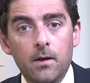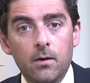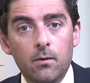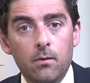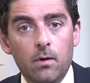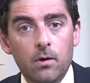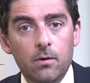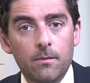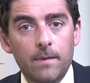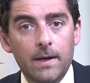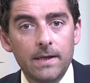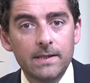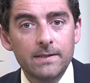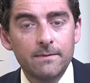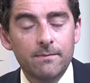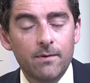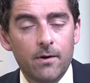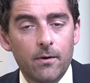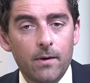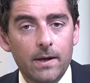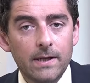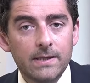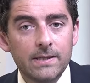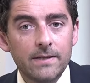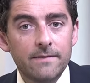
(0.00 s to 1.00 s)
Welcome back to
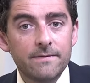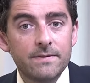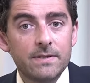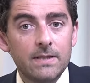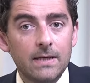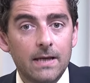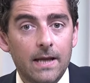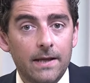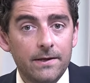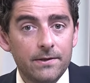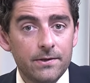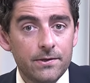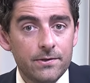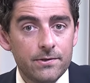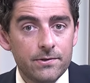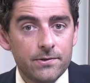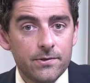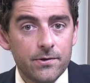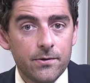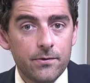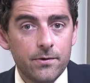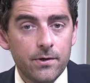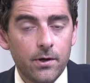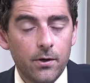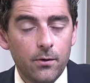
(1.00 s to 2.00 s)
Proactive's London
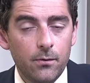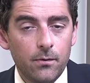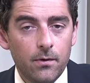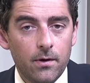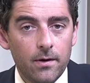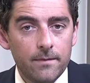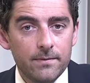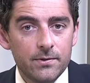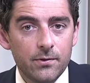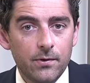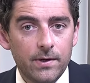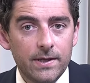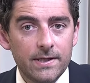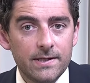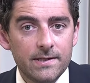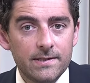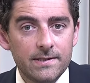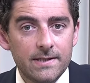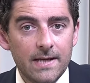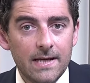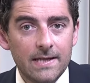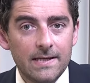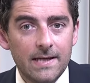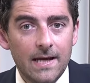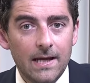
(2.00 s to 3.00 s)
studio, where I'm talking to
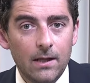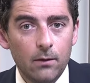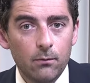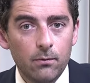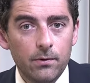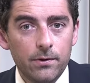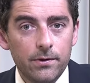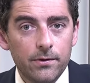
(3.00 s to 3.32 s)
Ted Elwood,